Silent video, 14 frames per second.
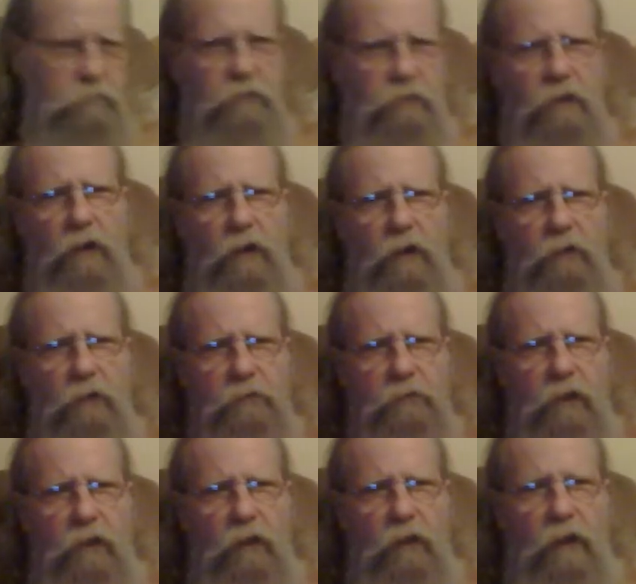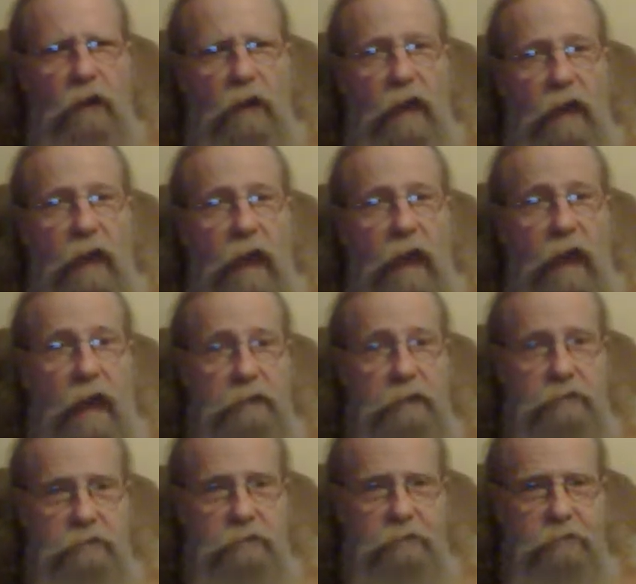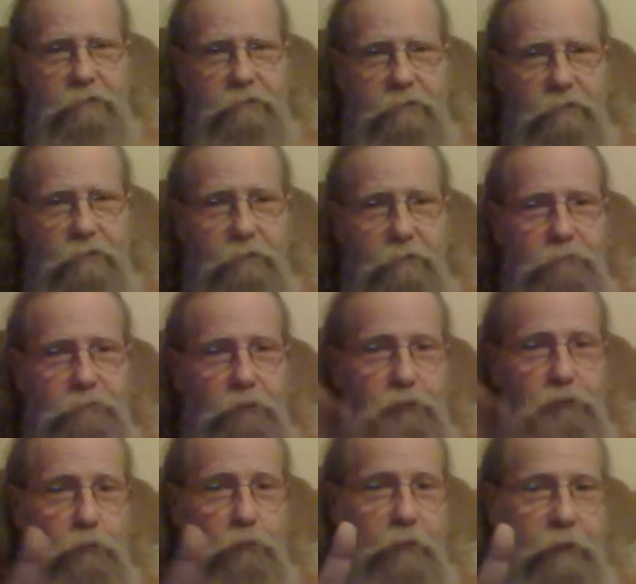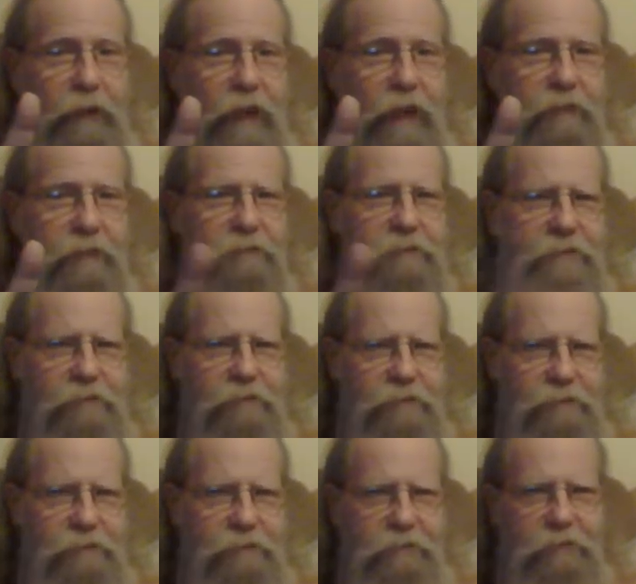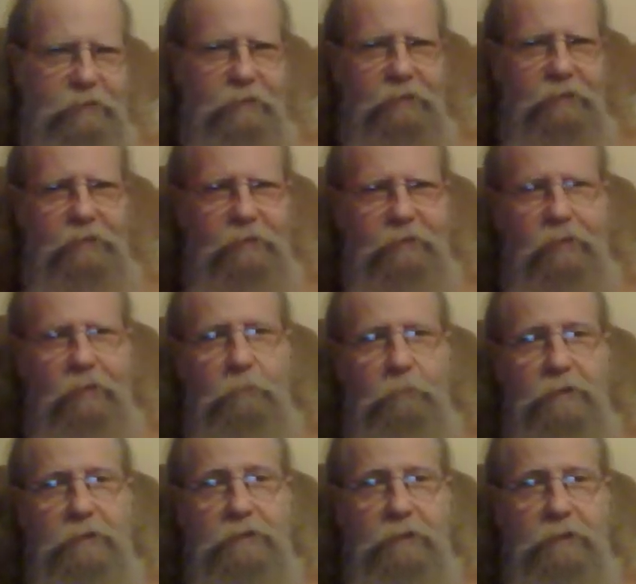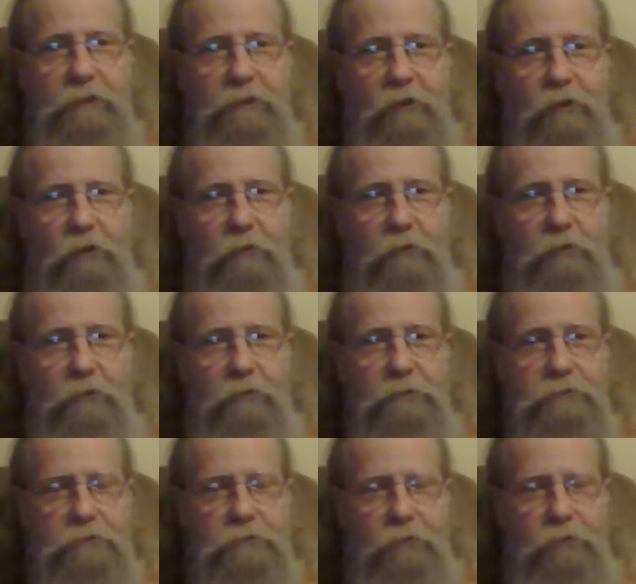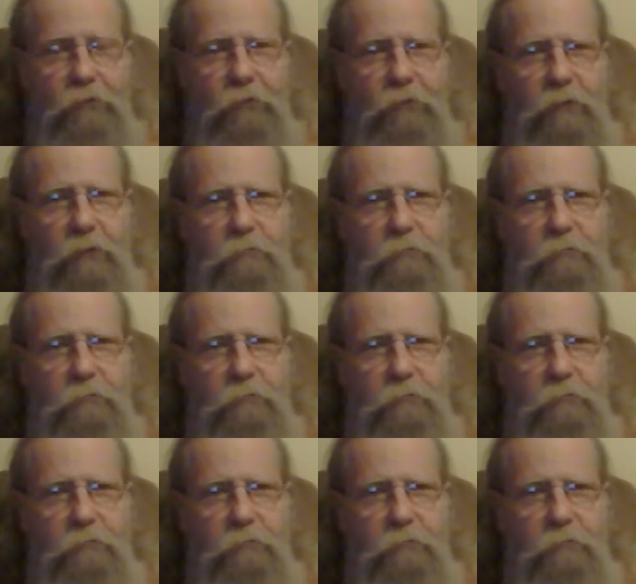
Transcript: on the last of the 3 axes of my DRO install on my